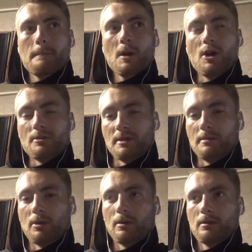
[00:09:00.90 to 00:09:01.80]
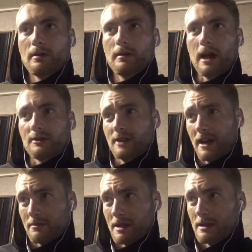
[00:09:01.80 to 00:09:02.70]
other people outside
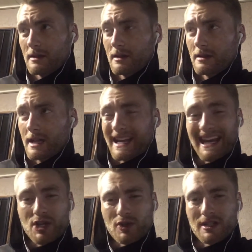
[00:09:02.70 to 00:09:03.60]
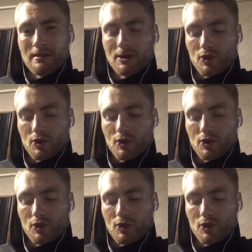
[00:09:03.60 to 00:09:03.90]
of me take an interest in him in a